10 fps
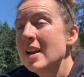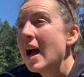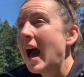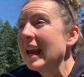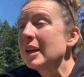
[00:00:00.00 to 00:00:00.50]

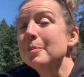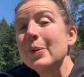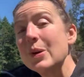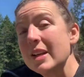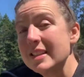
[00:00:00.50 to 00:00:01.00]
I can
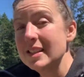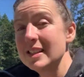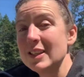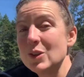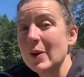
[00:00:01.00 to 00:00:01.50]
put us in
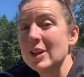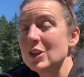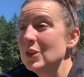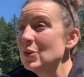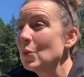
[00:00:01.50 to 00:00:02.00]

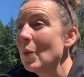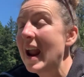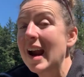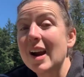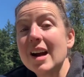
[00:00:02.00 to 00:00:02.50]
situations where